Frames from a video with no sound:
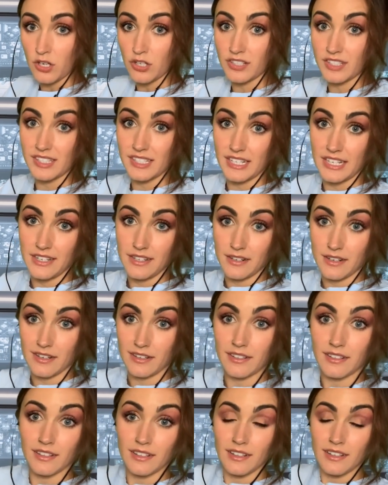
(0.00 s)
Our skin
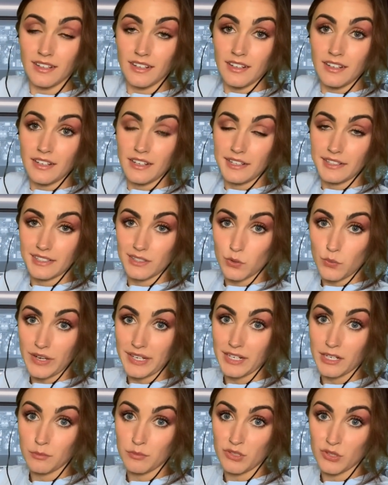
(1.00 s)
is
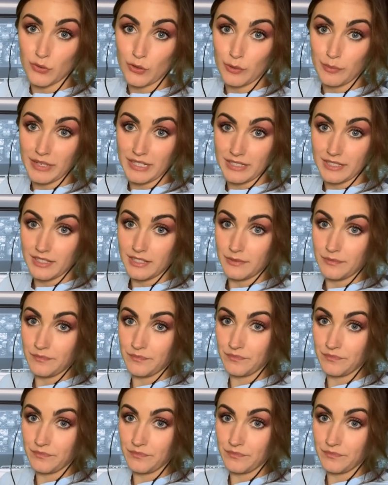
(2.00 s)
quite absorbent.